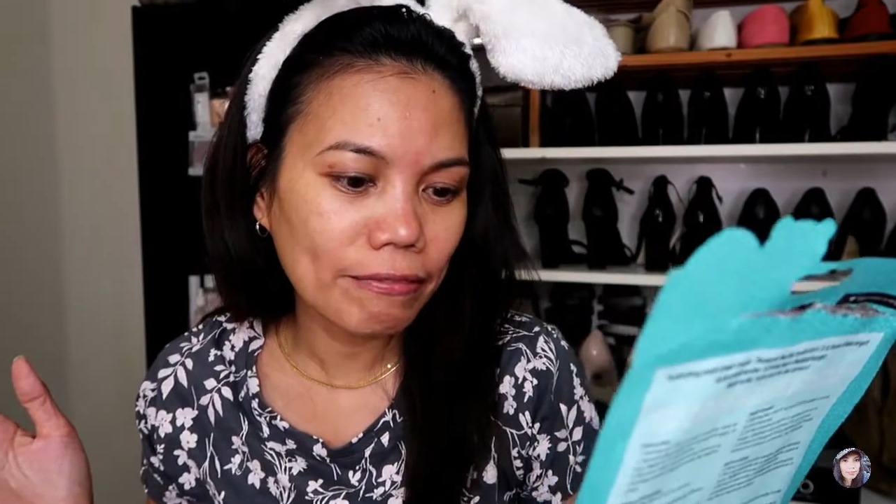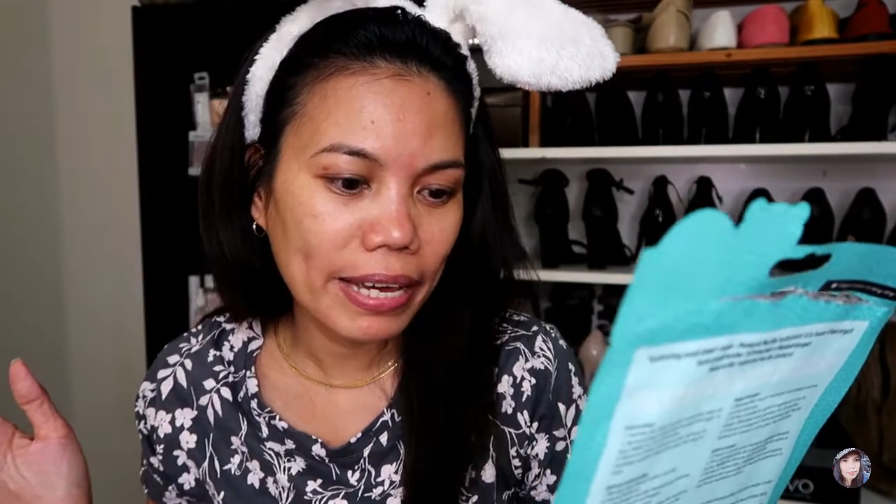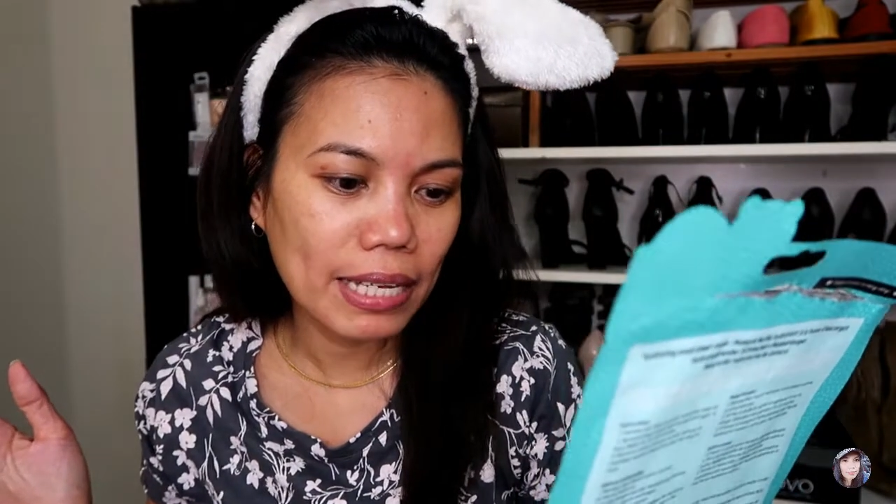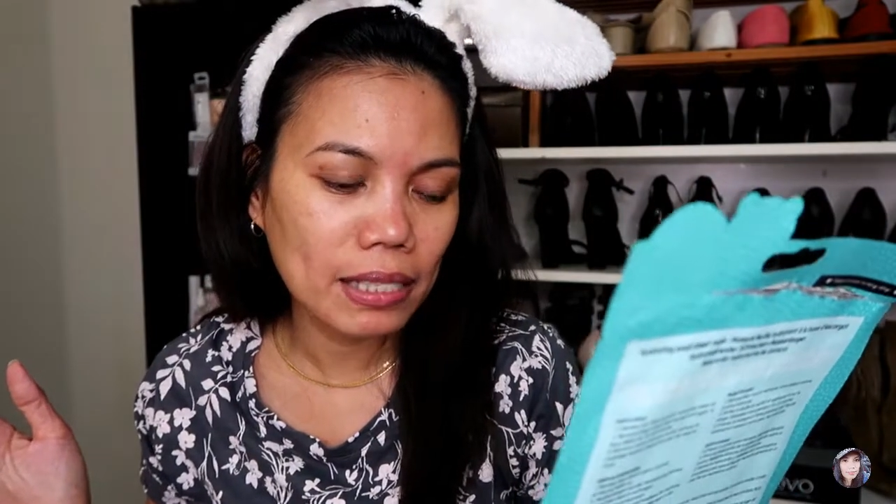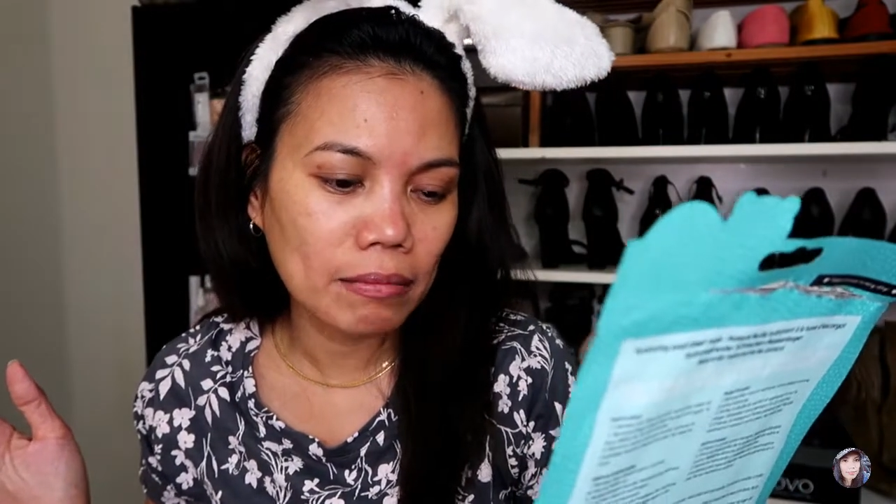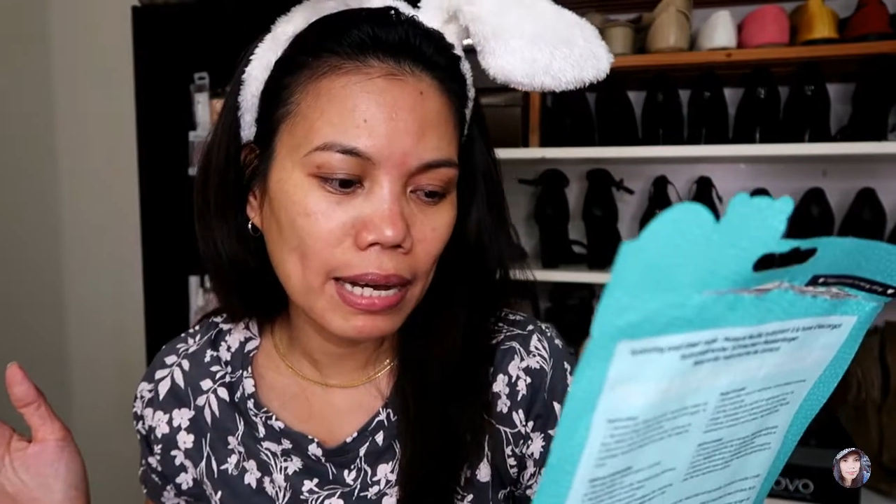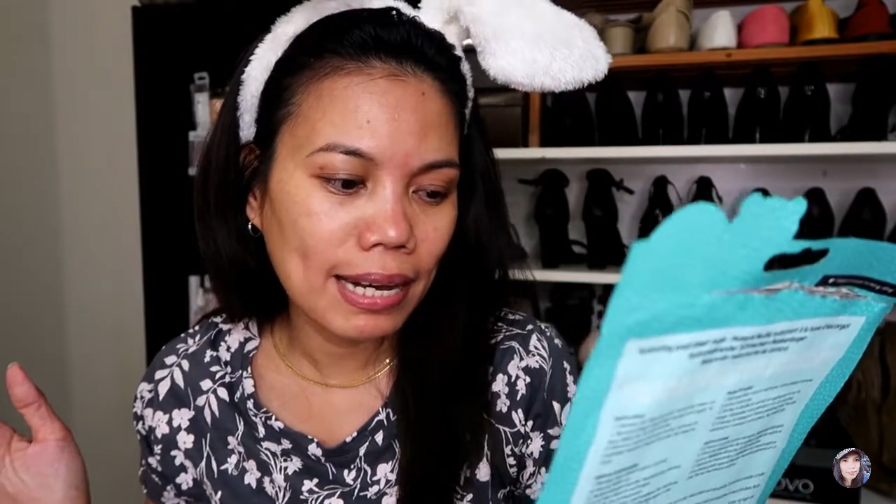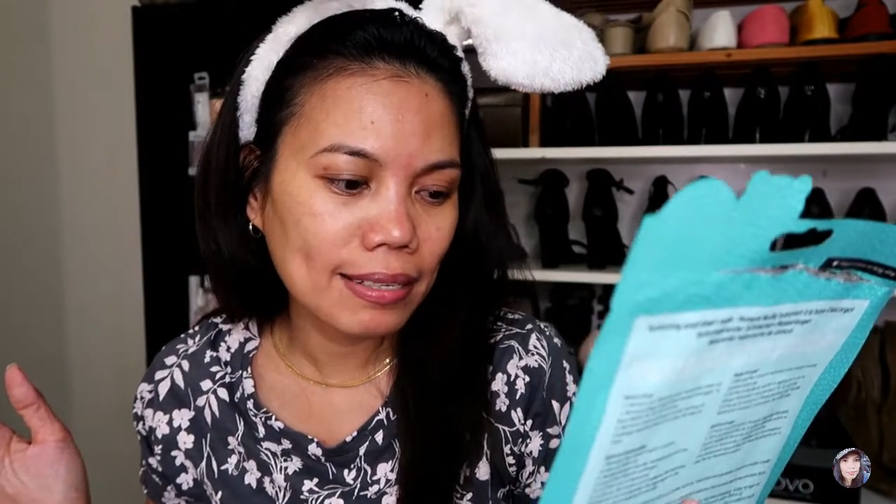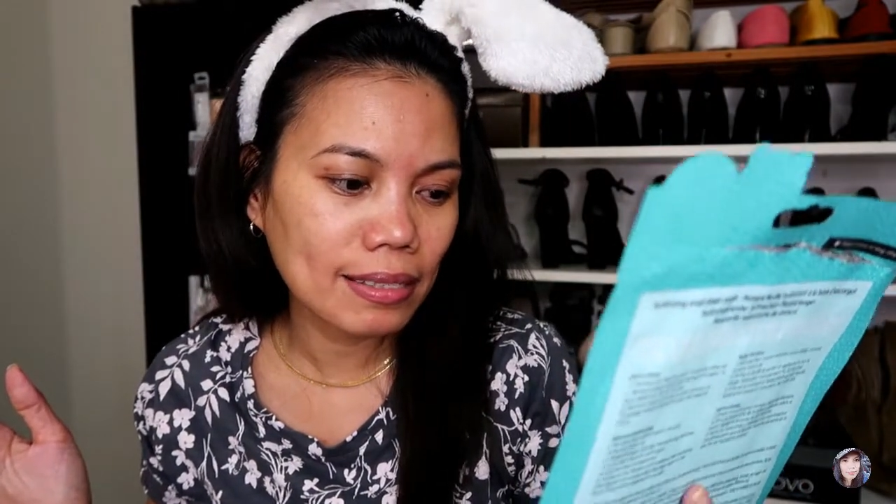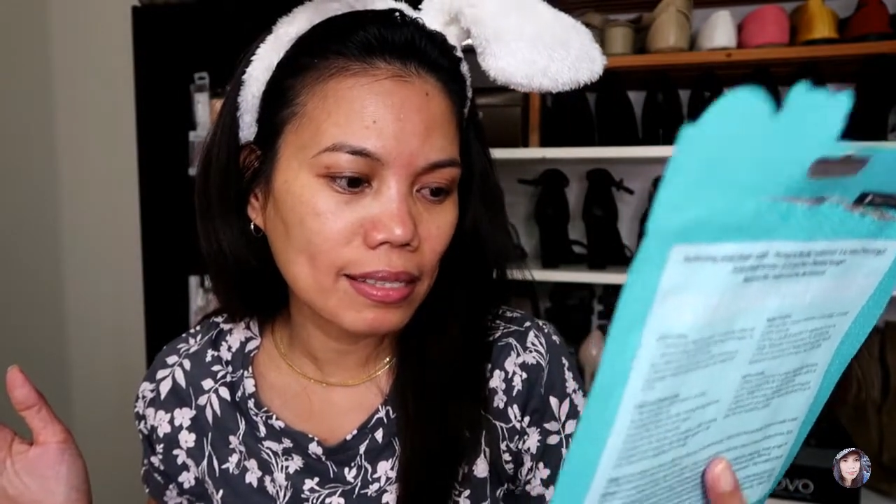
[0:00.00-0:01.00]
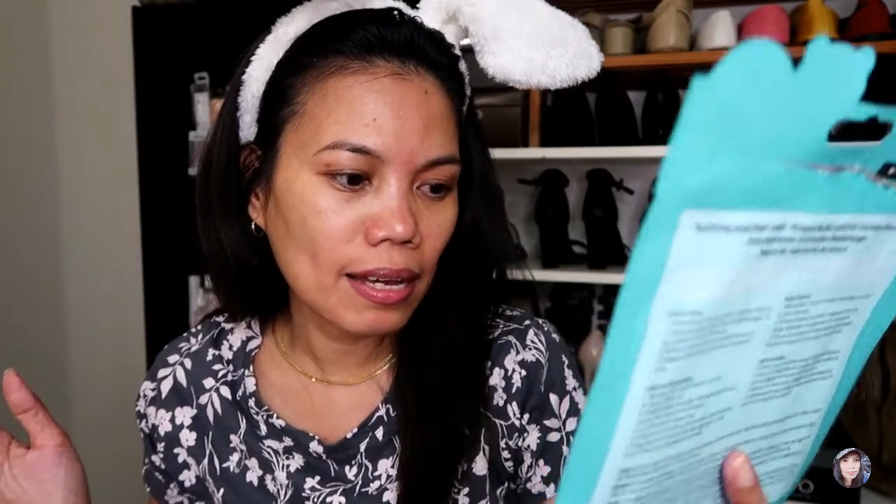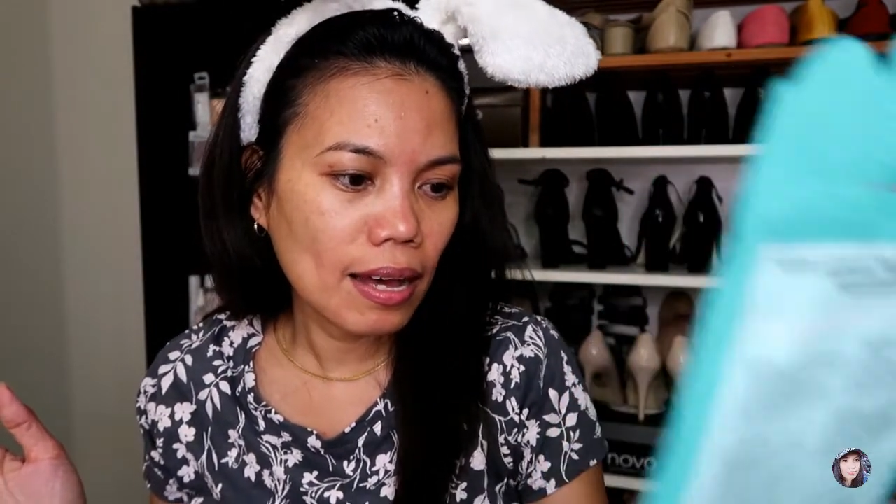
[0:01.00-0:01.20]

face mask,